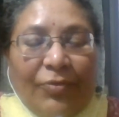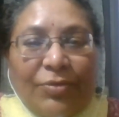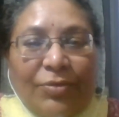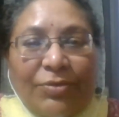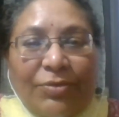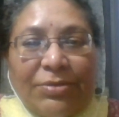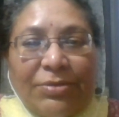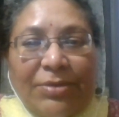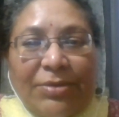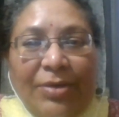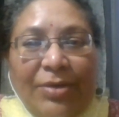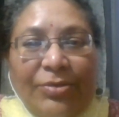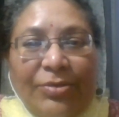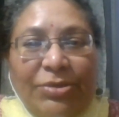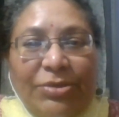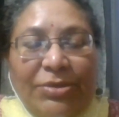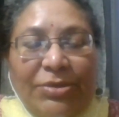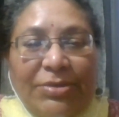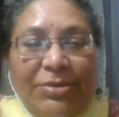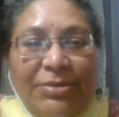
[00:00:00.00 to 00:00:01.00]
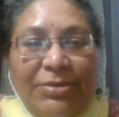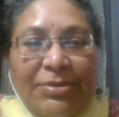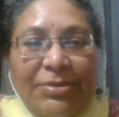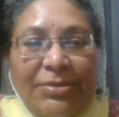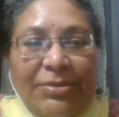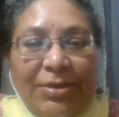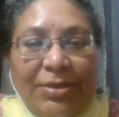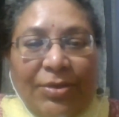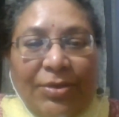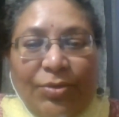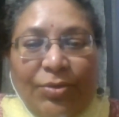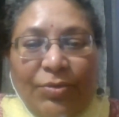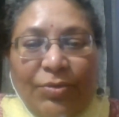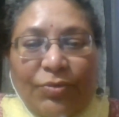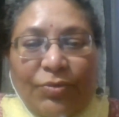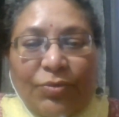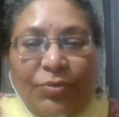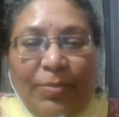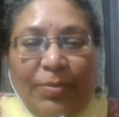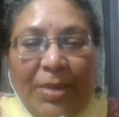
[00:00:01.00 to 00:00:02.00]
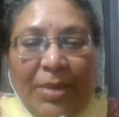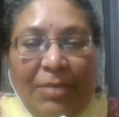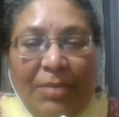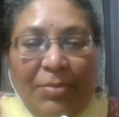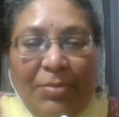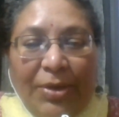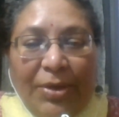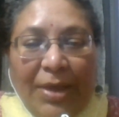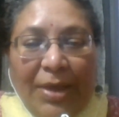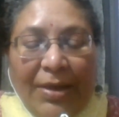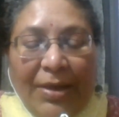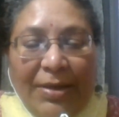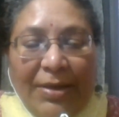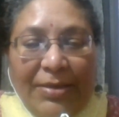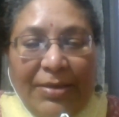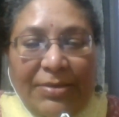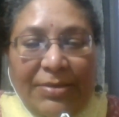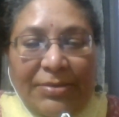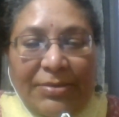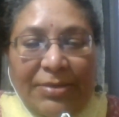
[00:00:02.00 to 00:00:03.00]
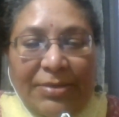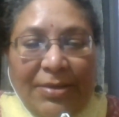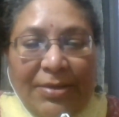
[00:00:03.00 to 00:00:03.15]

course, now she is into so many modalities.